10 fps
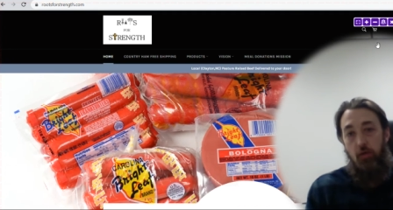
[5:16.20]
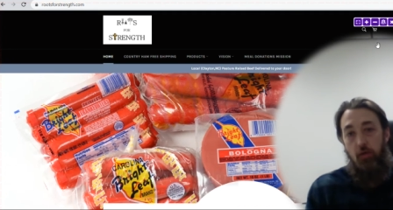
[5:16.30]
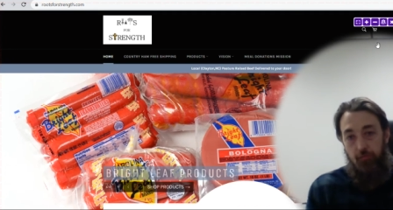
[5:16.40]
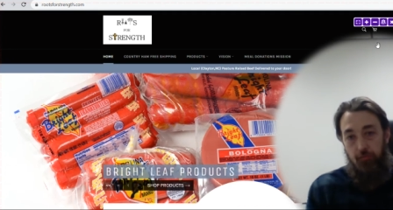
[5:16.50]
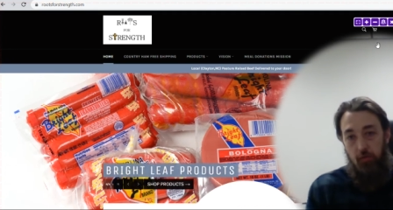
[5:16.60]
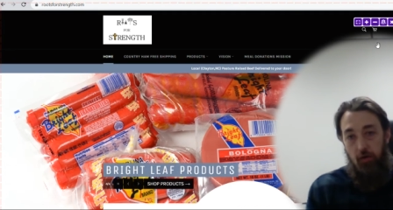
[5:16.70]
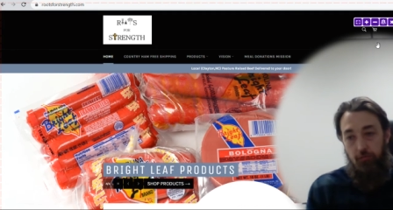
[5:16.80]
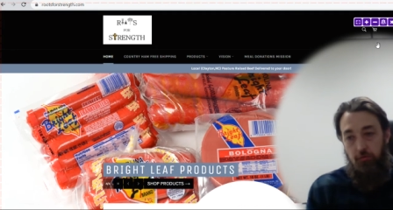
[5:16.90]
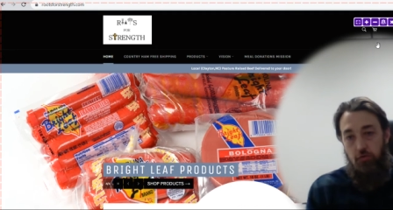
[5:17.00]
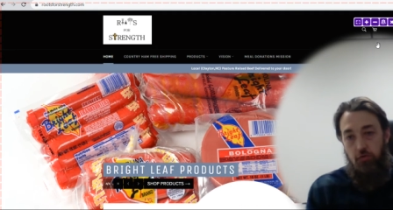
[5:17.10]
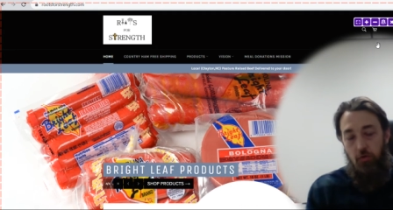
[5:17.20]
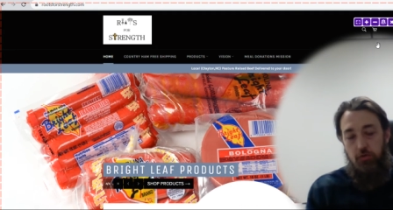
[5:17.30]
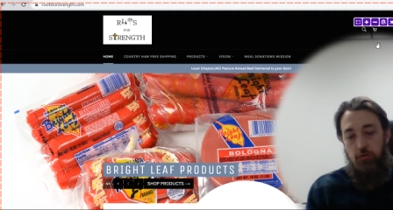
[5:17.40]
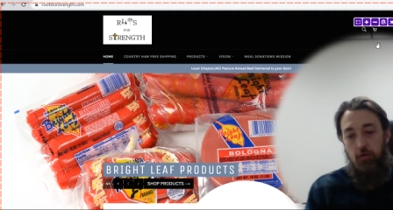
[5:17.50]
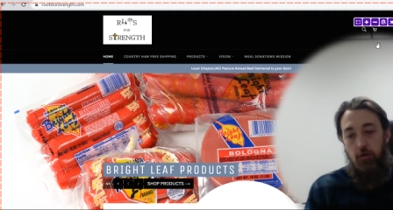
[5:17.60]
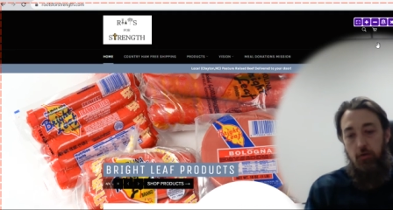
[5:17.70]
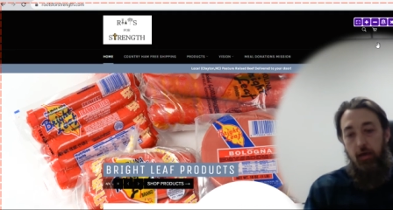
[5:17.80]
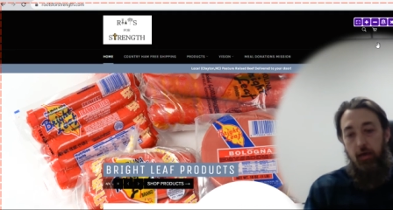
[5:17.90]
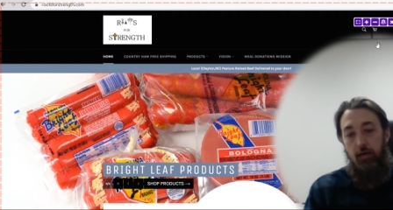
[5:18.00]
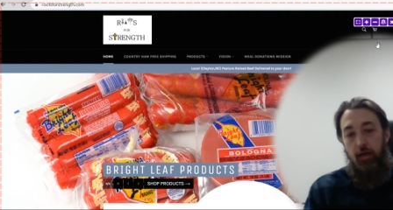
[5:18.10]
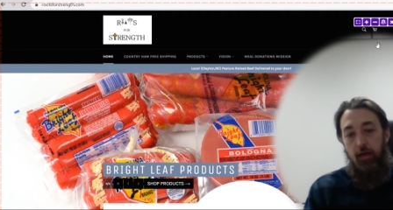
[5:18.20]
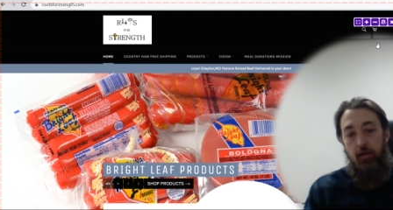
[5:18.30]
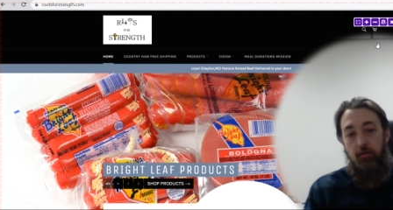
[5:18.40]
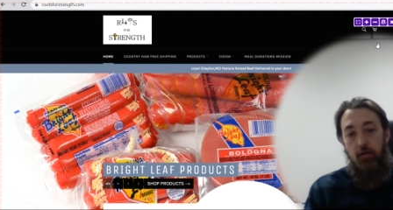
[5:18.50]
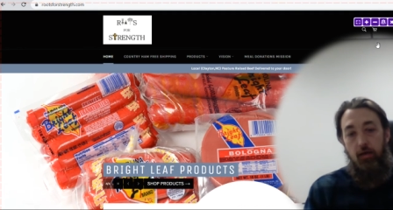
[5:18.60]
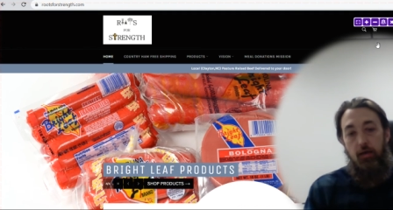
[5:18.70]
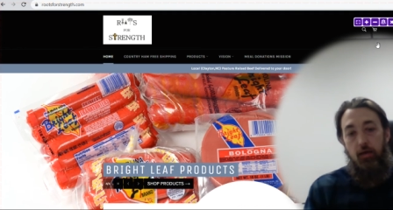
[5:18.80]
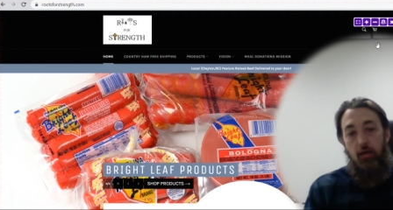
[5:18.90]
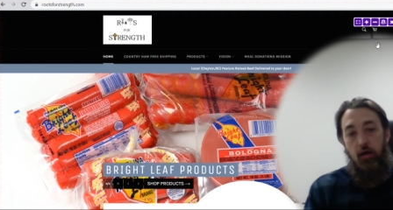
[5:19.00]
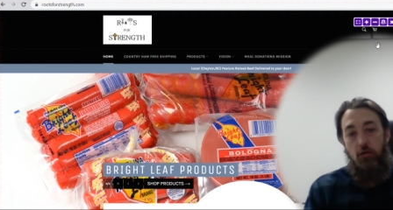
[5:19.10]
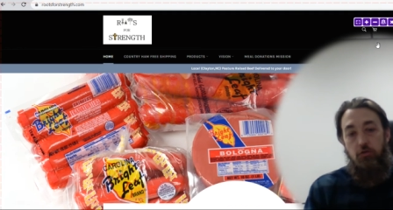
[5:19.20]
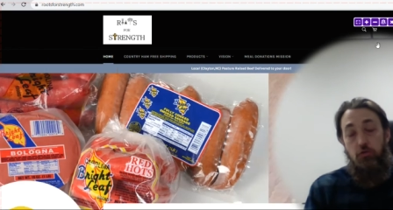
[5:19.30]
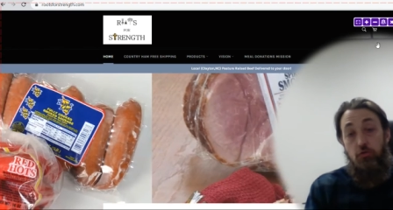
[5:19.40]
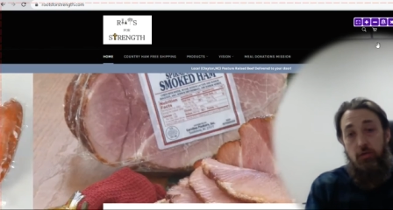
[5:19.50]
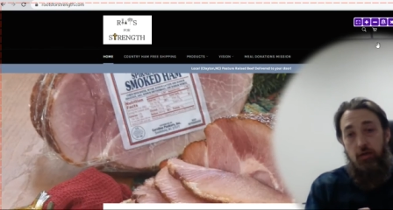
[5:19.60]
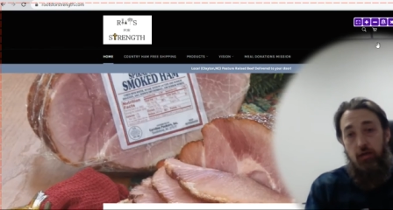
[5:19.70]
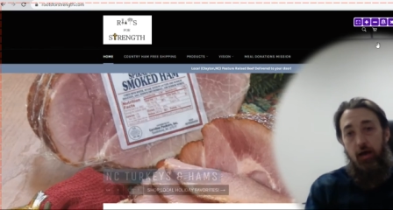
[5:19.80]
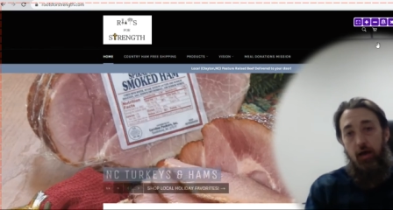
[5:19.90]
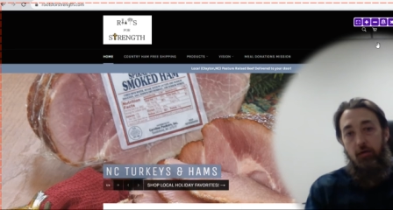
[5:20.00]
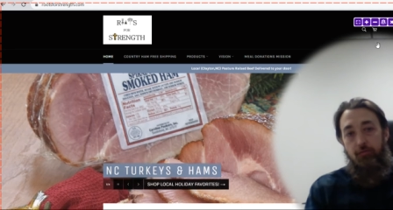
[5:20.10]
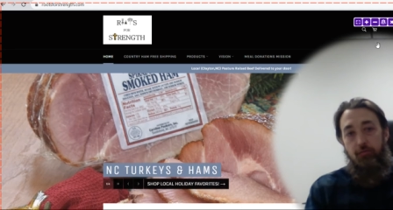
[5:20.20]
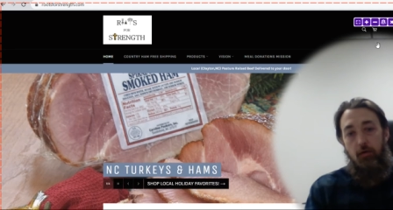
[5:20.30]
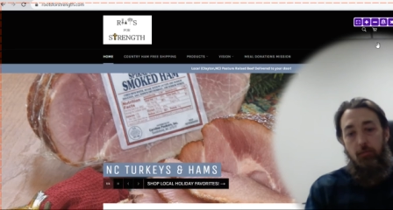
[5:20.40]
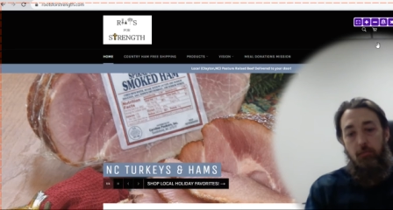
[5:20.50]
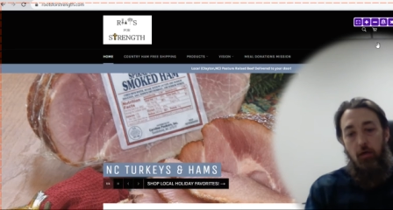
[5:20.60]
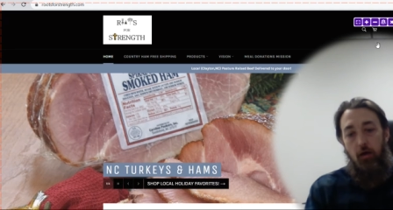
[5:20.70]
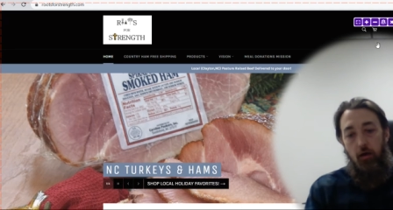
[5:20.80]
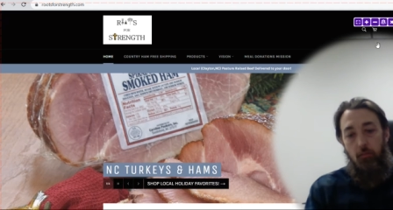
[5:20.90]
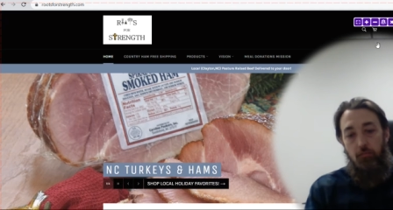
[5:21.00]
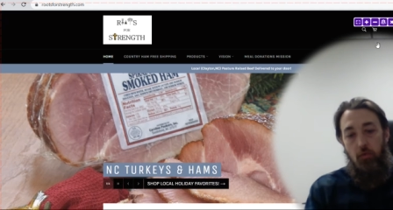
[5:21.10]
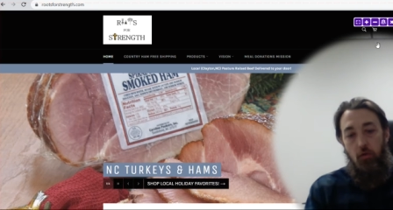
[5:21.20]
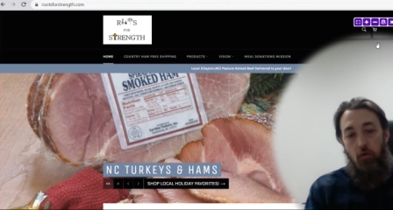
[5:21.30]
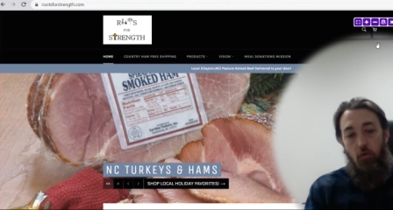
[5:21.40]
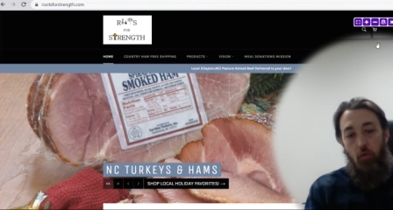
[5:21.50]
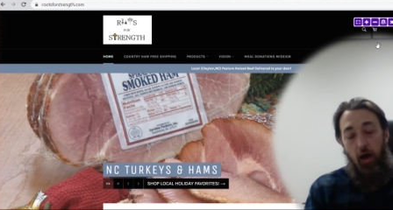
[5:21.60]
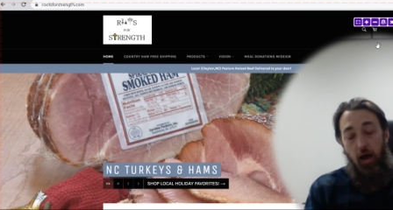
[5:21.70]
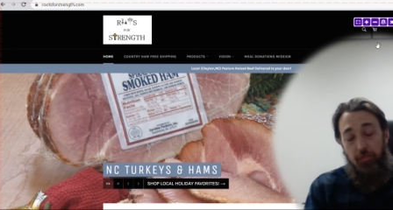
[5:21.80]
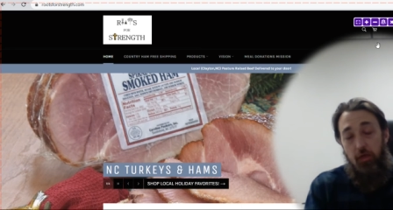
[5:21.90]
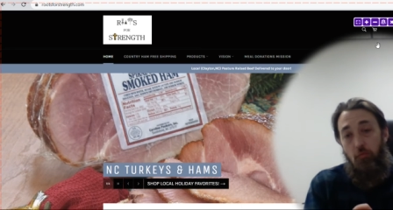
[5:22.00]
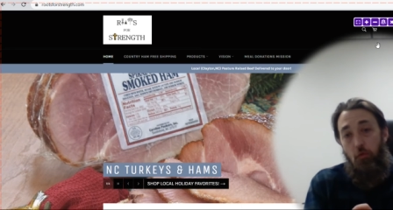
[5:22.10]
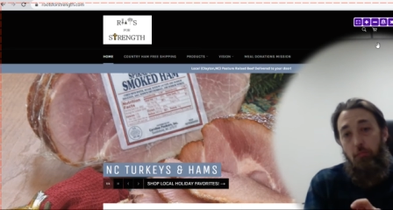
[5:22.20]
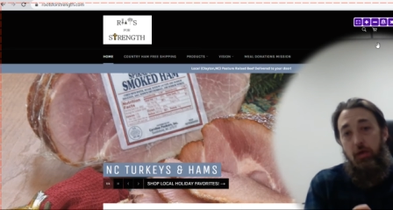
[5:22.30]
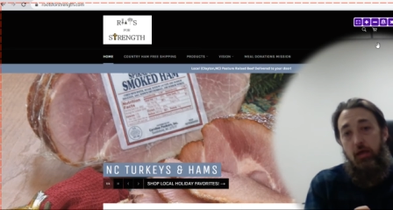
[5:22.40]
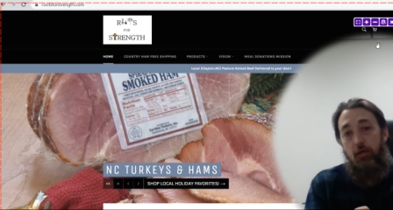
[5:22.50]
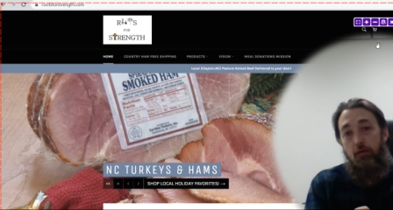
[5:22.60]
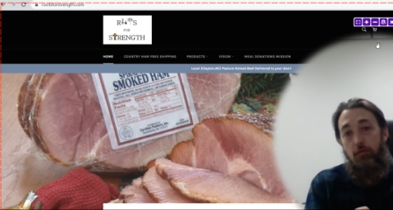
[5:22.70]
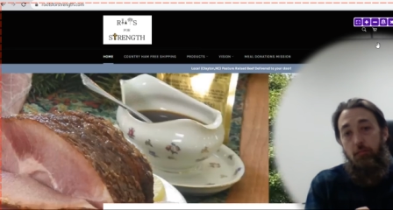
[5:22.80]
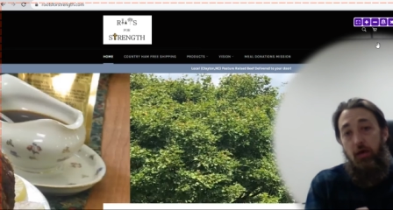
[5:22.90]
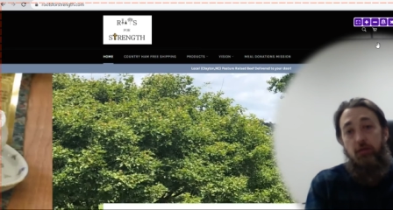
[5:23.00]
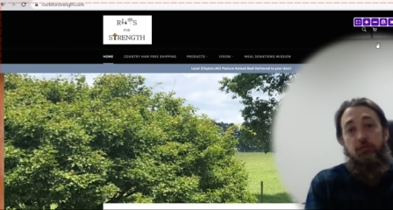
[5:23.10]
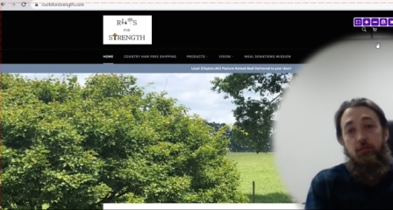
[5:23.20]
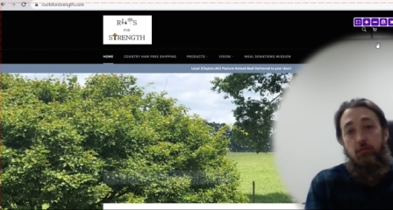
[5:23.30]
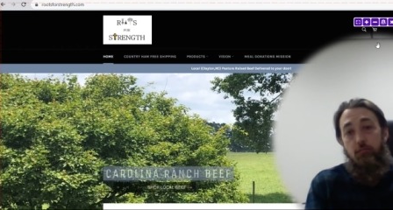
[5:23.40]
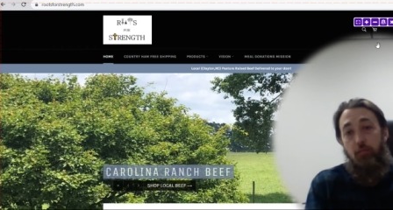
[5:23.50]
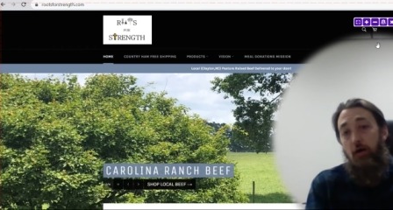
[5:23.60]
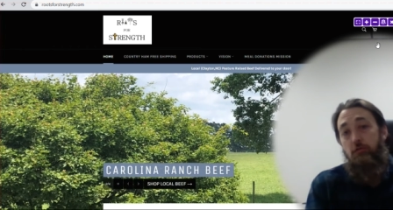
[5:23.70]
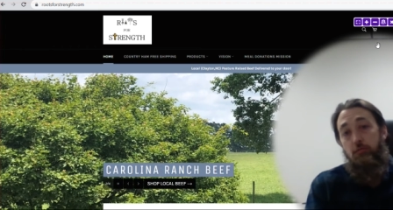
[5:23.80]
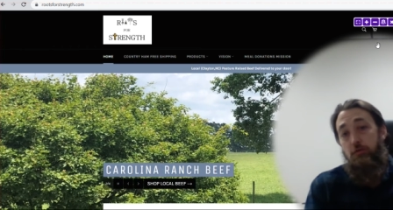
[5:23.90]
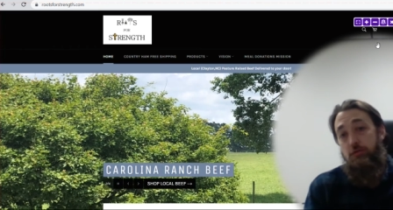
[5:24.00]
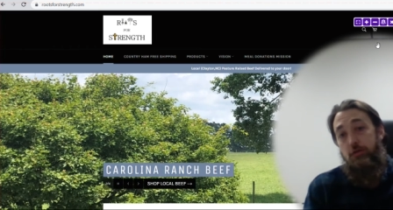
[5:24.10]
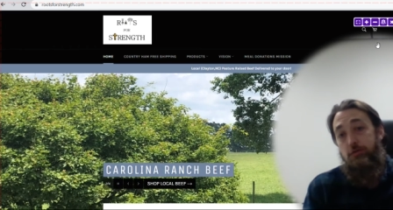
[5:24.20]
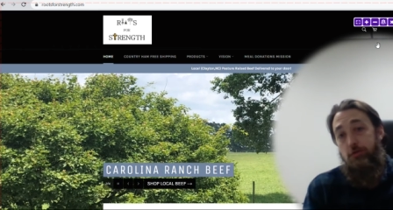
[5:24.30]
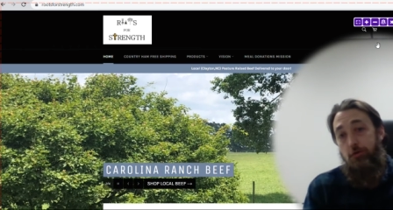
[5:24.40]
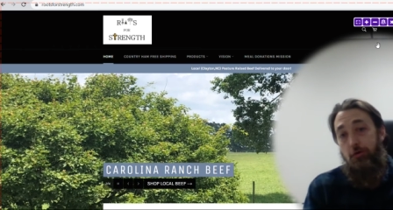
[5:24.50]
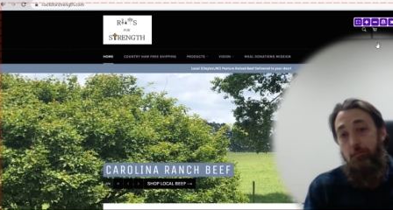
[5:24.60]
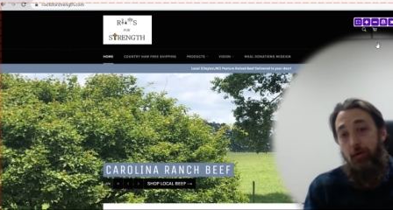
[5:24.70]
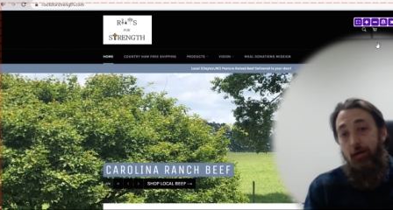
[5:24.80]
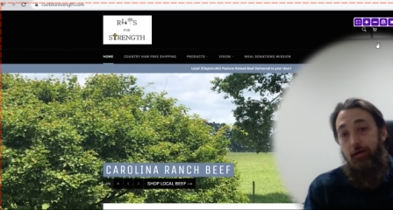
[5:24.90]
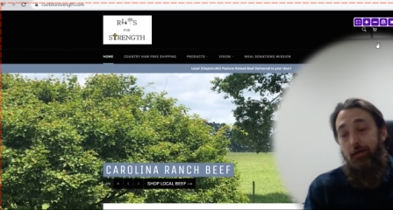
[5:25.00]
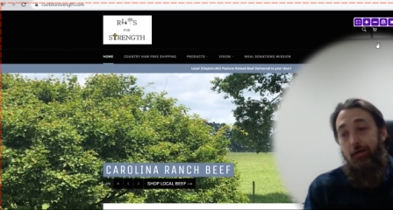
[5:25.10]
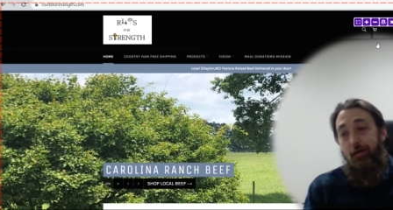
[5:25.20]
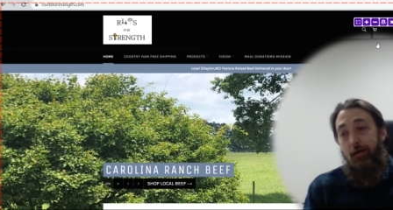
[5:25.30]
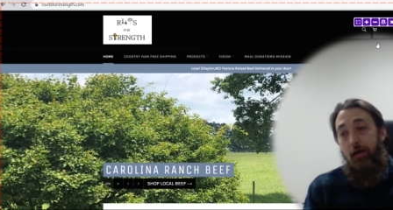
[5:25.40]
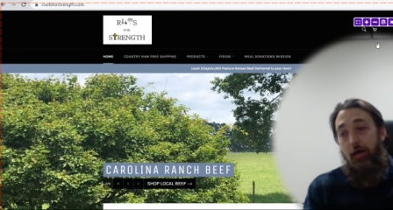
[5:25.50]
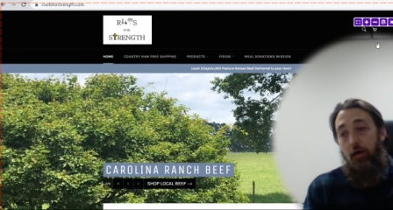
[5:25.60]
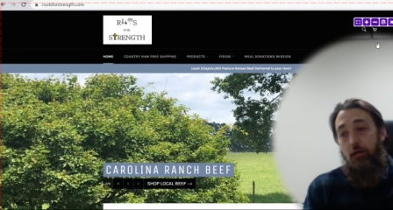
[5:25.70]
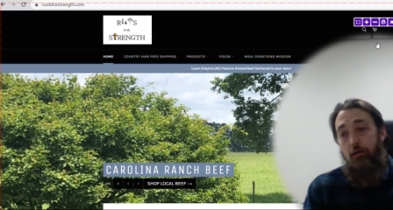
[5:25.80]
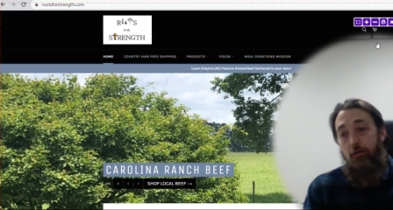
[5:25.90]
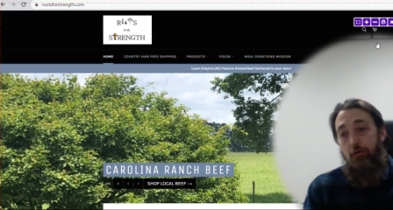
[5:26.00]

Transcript: You have you have two choices you can make, and uh, choosing life, um, I think, will be the best possible decision you can make. And